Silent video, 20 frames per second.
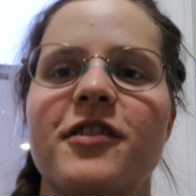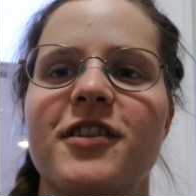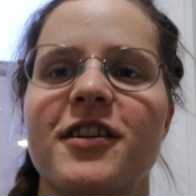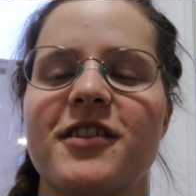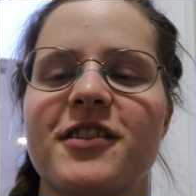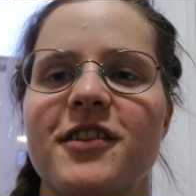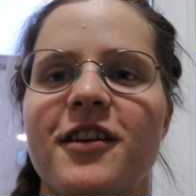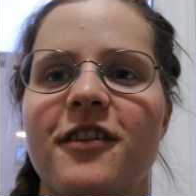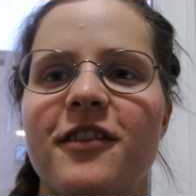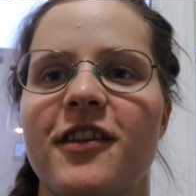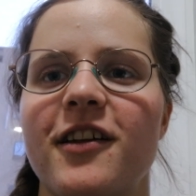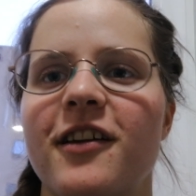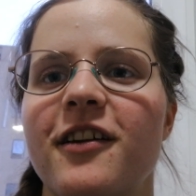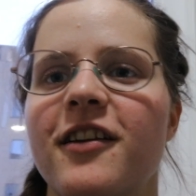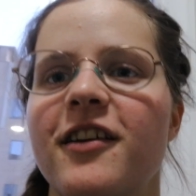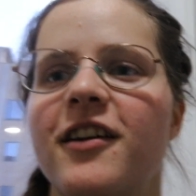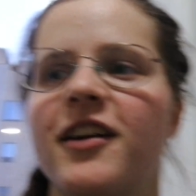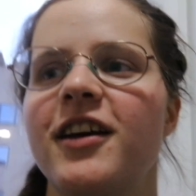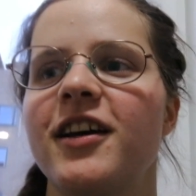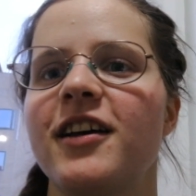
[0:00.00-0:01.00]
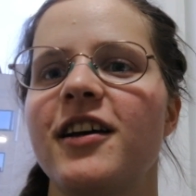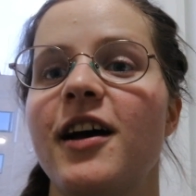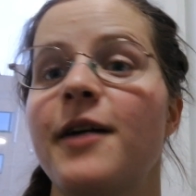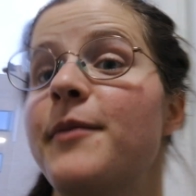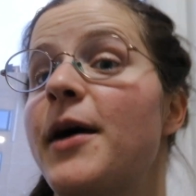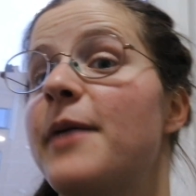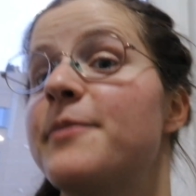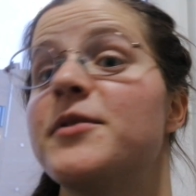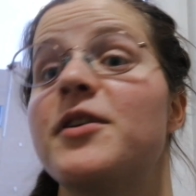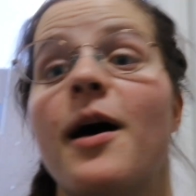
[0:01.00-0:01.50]
It's not that
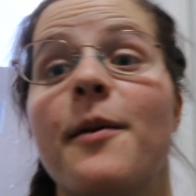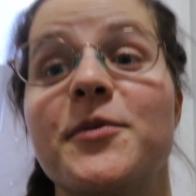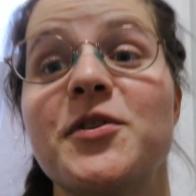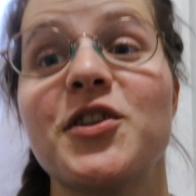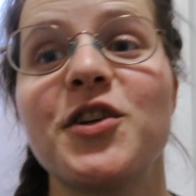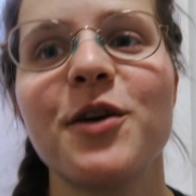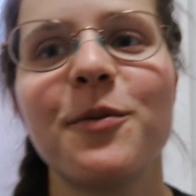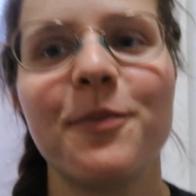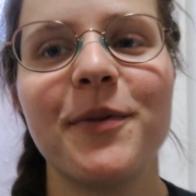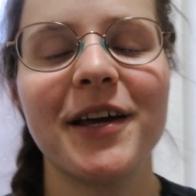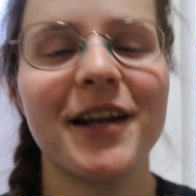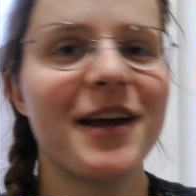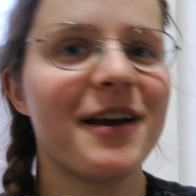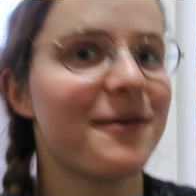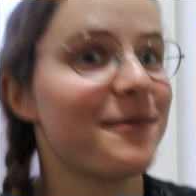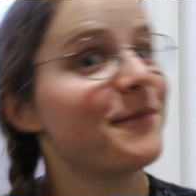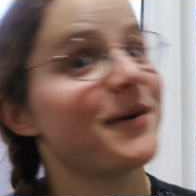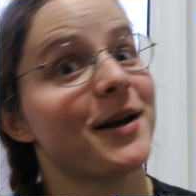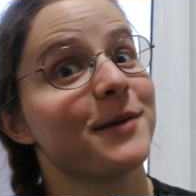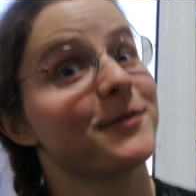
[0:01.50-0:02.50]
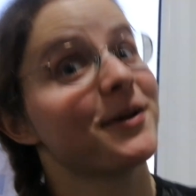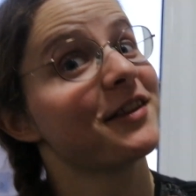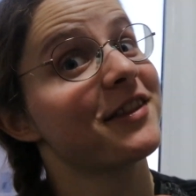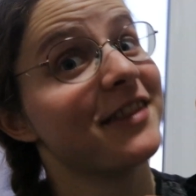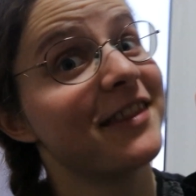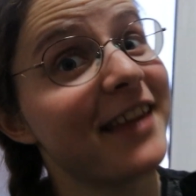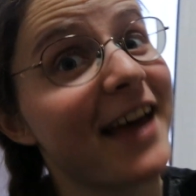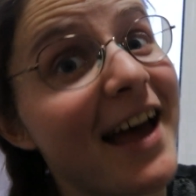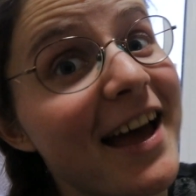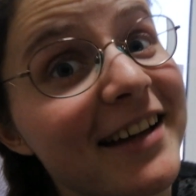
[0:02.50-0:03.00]
I'm stupid, but I'm not
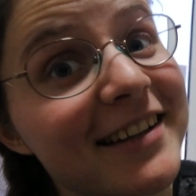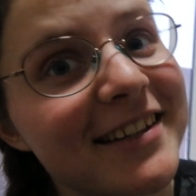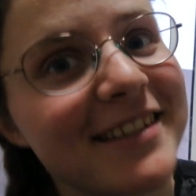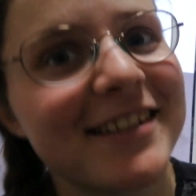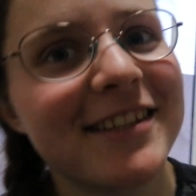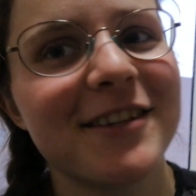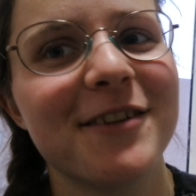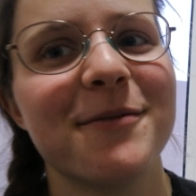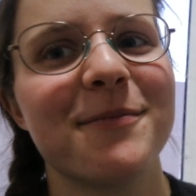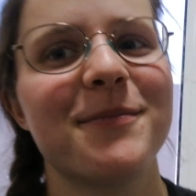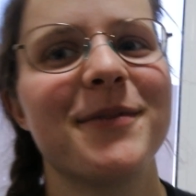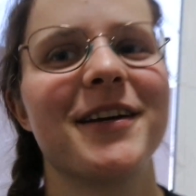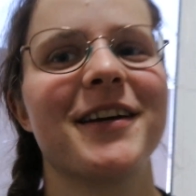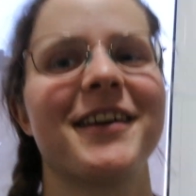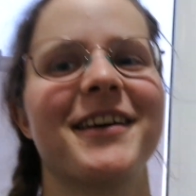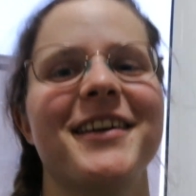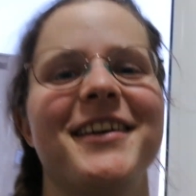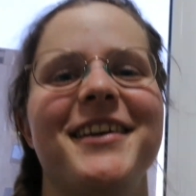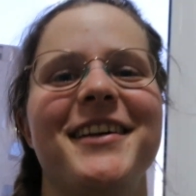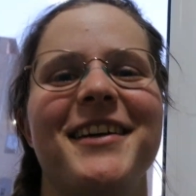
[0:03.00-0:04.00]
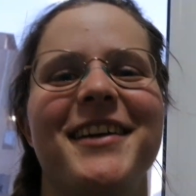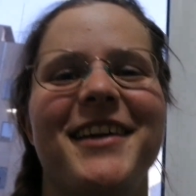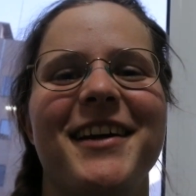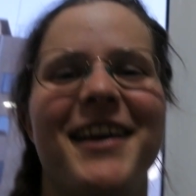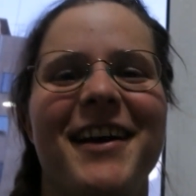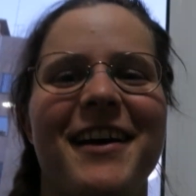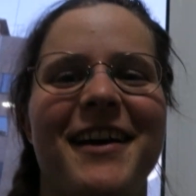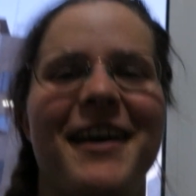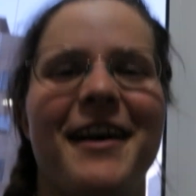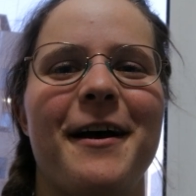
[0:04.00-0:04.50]
that stupid.
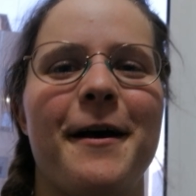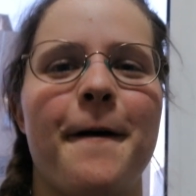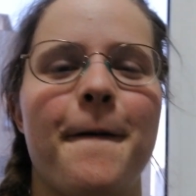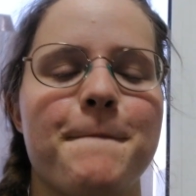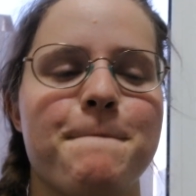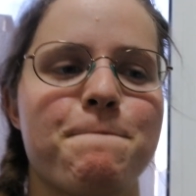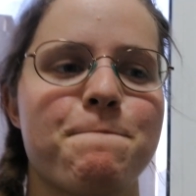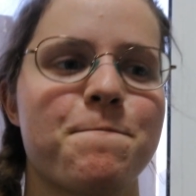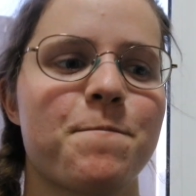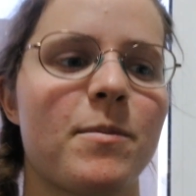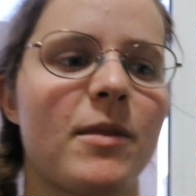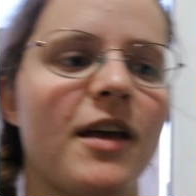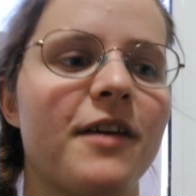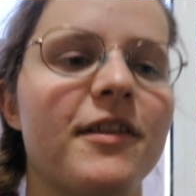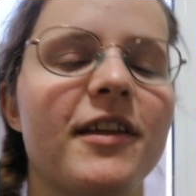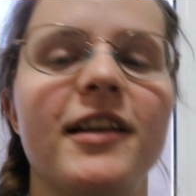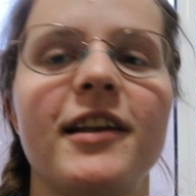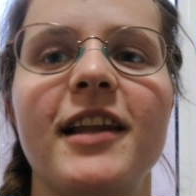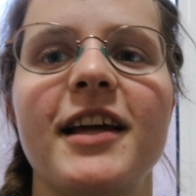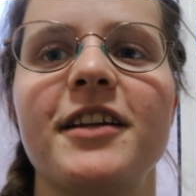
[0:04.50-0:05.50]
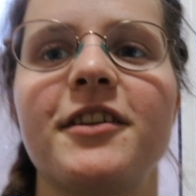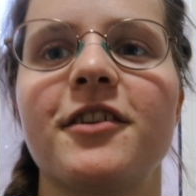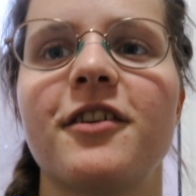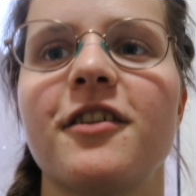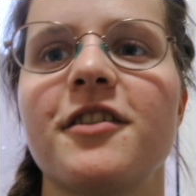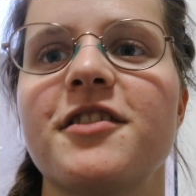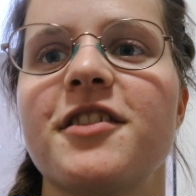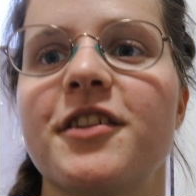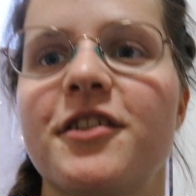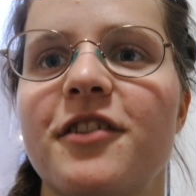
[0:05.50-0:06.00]
And then later on
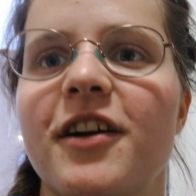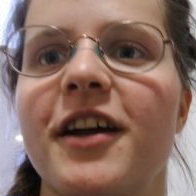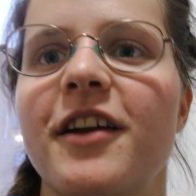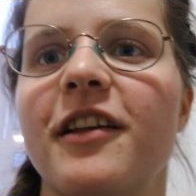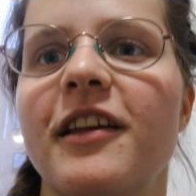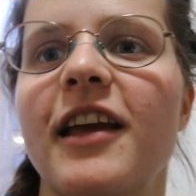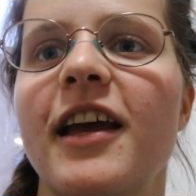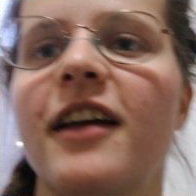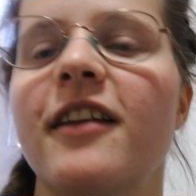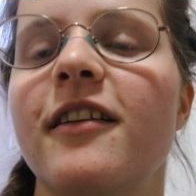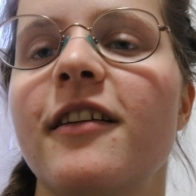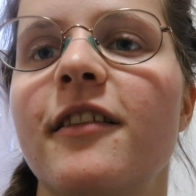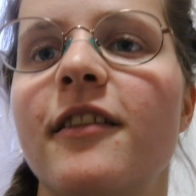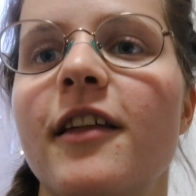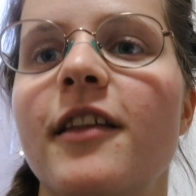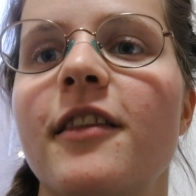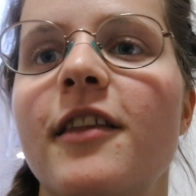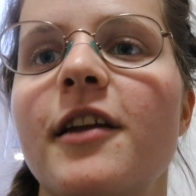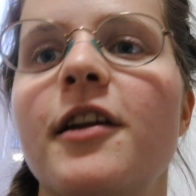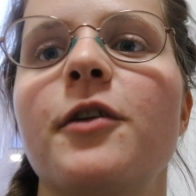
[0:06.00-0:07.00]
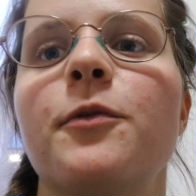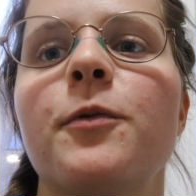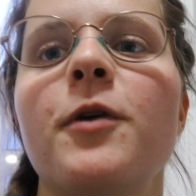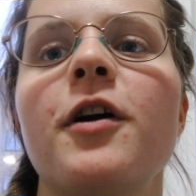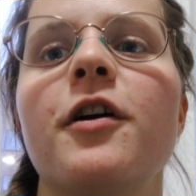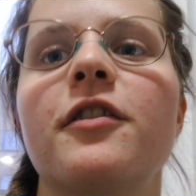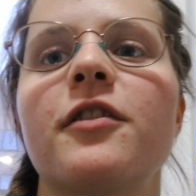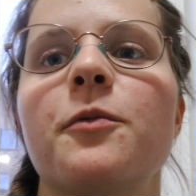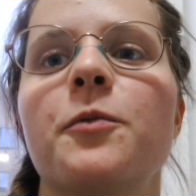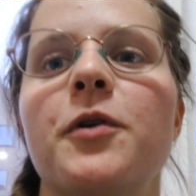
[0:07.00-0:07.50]
she tried again, and then it
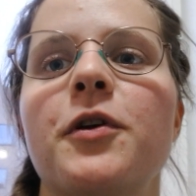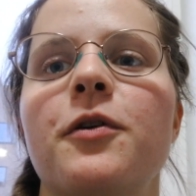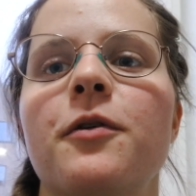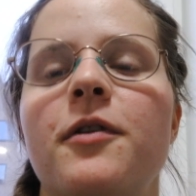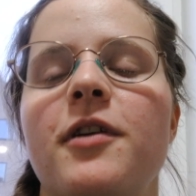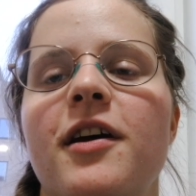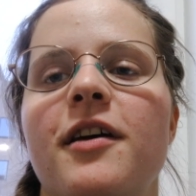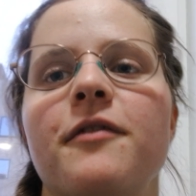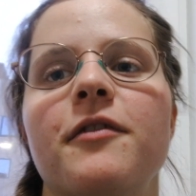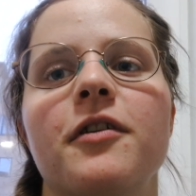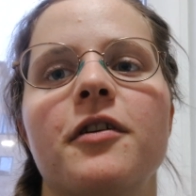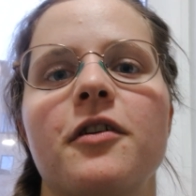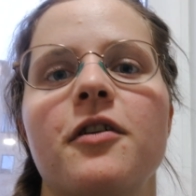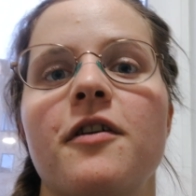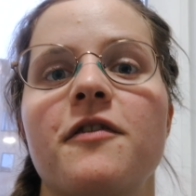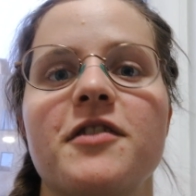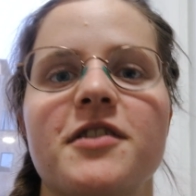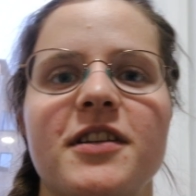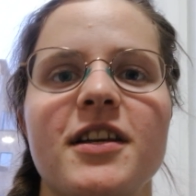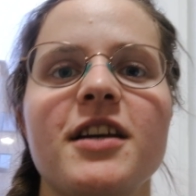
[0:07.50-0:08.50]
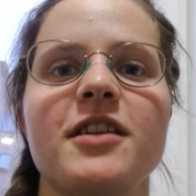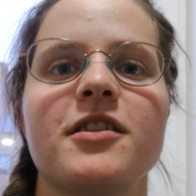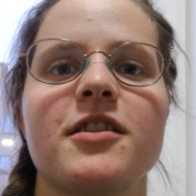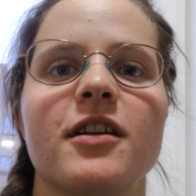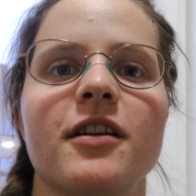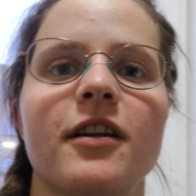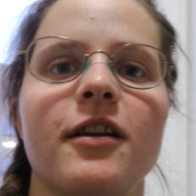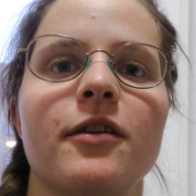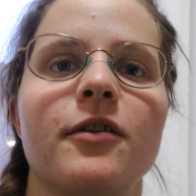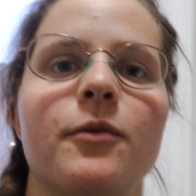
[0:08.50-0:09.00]
worked, and we could have a
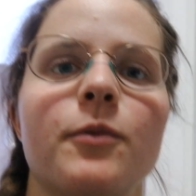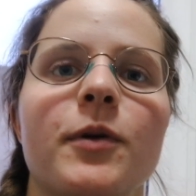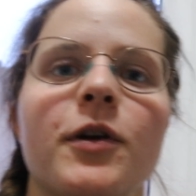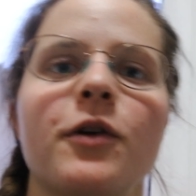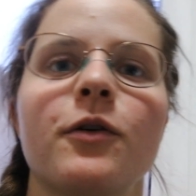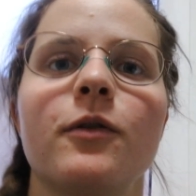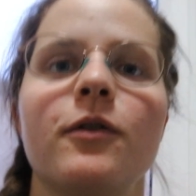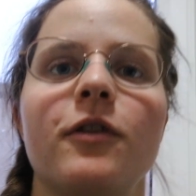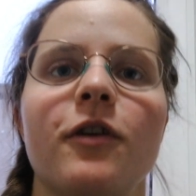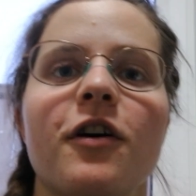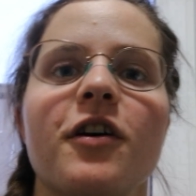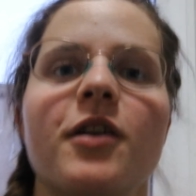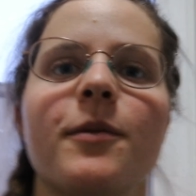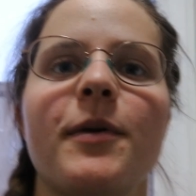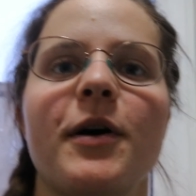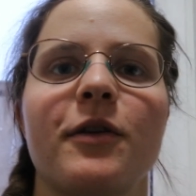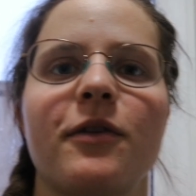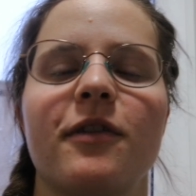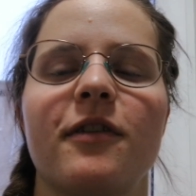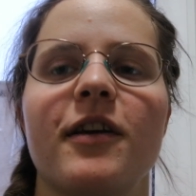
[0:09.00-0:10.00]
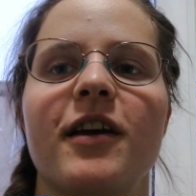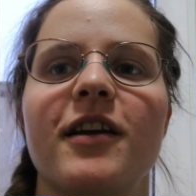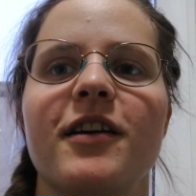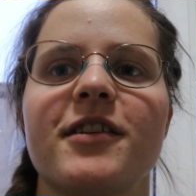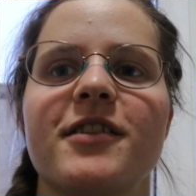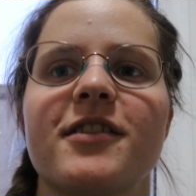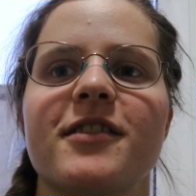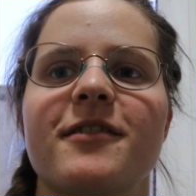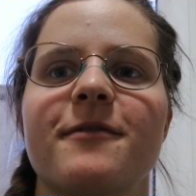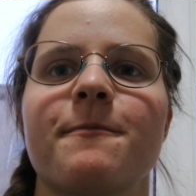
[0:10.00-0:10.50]
conversation, and we could talk about
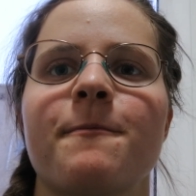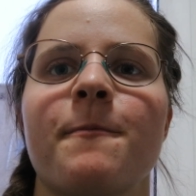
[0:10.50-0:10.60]
things.